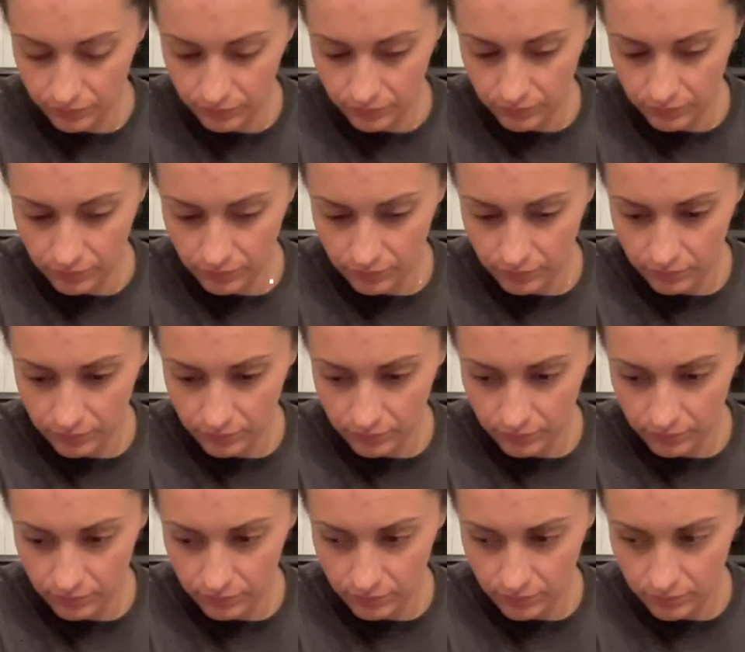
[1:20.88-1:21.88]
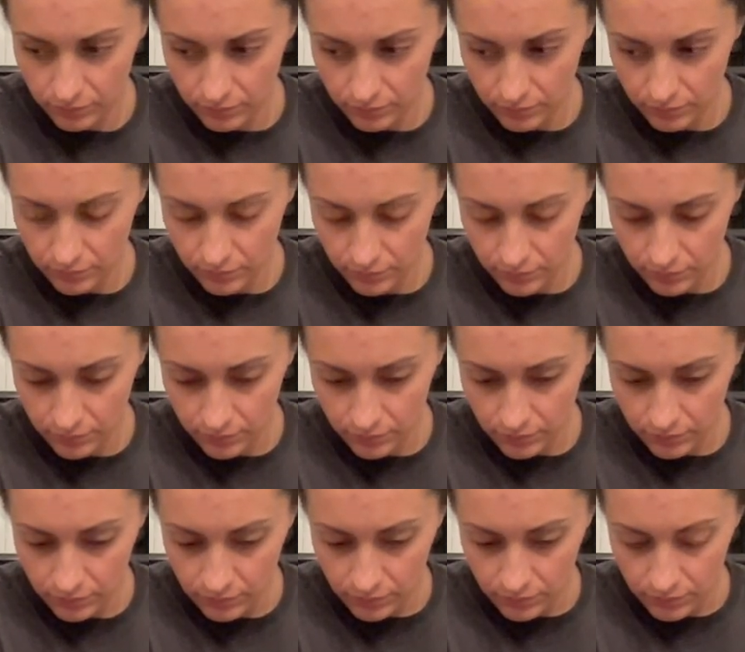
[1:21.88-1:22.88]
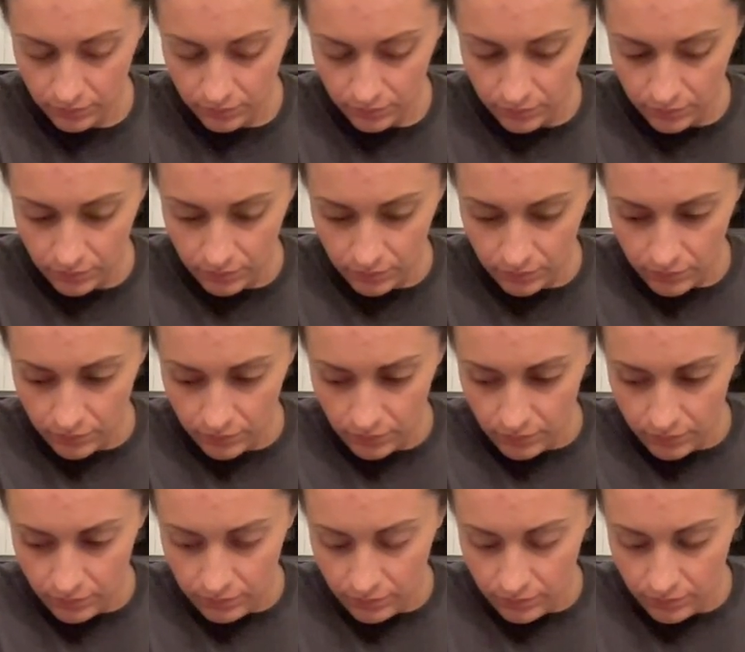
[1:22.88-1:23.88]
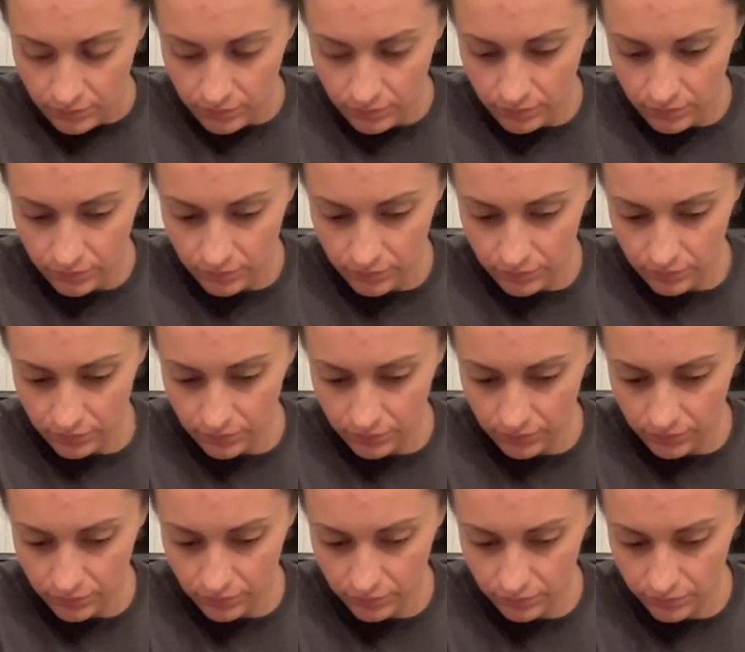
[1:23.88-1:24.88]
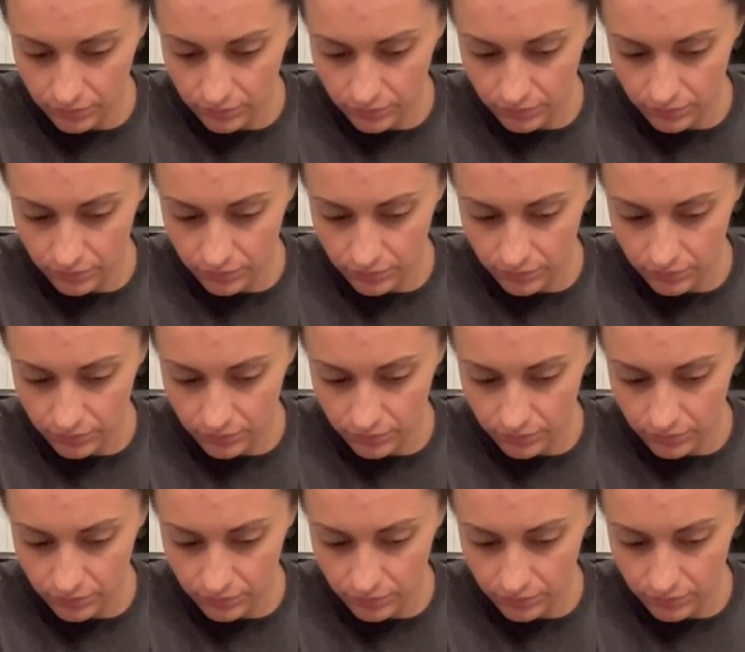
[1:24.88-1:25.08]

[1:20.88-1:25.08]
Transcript: [no speech]